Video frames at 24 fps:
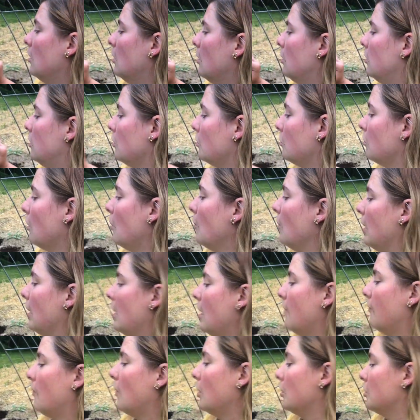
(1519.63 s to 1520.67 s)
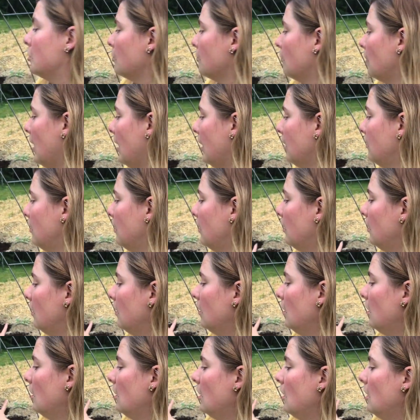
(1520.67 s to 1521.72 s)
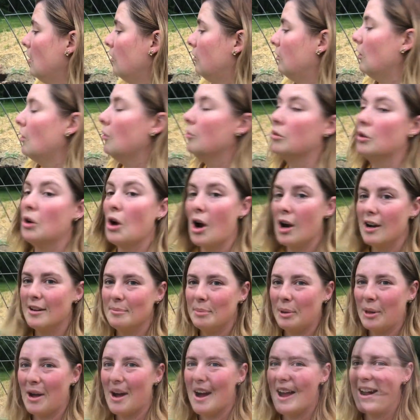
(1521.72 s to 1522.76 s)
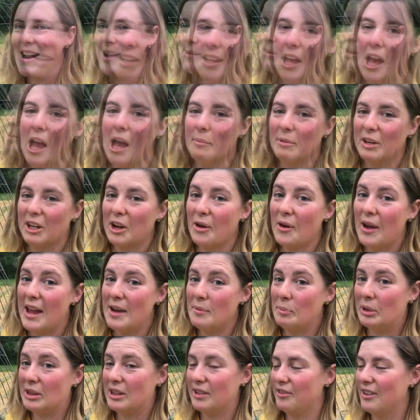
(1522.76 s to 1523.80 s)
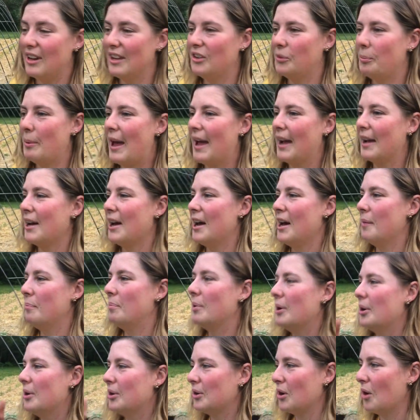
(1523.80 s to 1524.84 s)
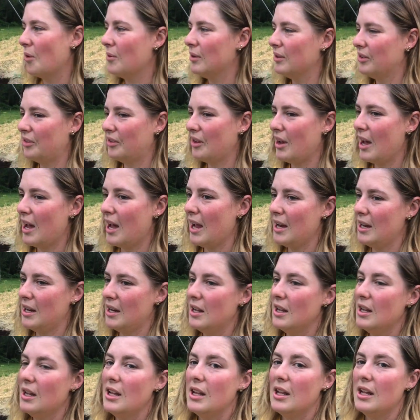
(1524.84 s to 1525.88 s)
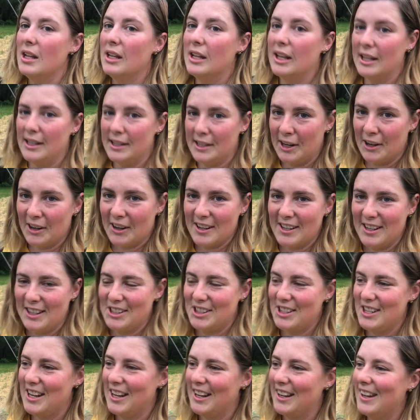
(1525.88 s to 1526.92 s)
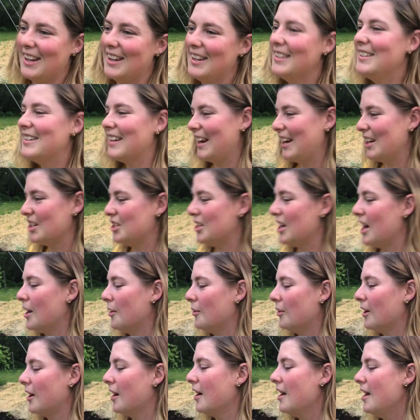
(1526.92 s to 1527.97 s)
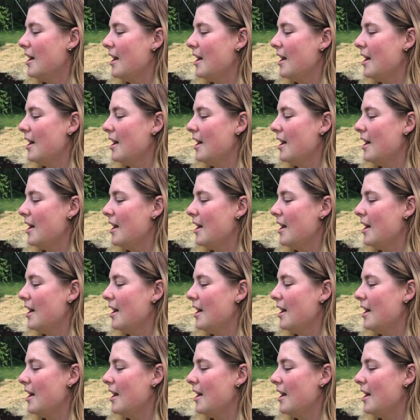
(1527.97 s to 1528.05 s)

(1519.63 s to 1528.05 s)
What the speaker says: the growing of our direct sown garden plot. I'm gonna go ahead and put the fence back up, go inside, get in the air conditioning, take a shower,